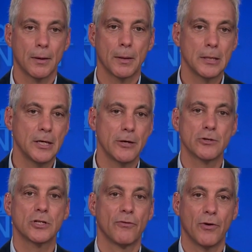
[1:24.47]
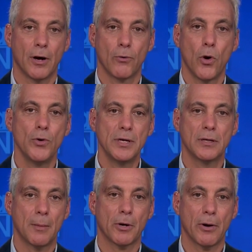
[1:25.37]
years of eroding
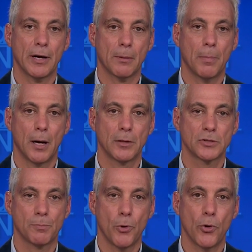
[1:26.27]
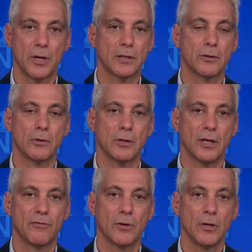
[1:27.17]
Democratic uh, support at the local
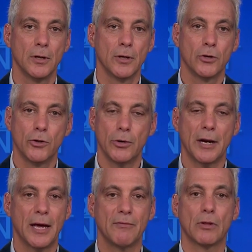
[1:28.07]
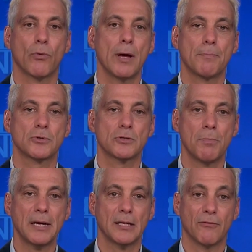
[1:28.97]
level. You're not having the right
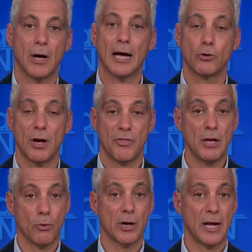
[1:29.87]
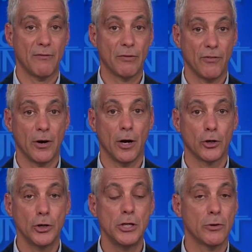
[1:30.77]
perspective. Mm -hmm. I, do I think we're going to have a, a
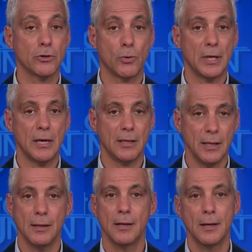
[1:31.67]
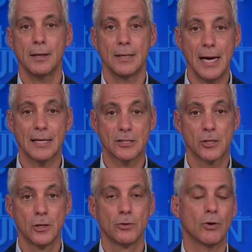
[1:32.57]
good year in 2018? Yes.
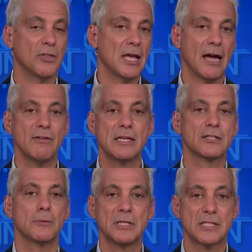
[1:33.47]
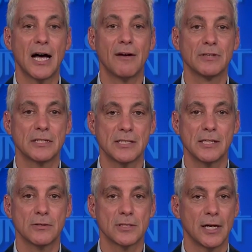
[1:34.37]
Do I think everything's going to be solved in a
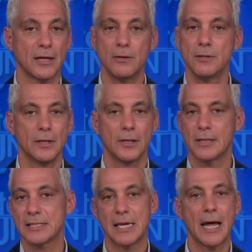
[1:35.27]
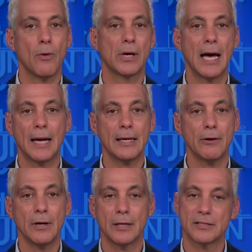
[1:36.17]
single cycle? That's not how we got here,
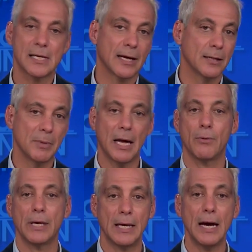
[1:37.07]
and it's not going to be how we get out.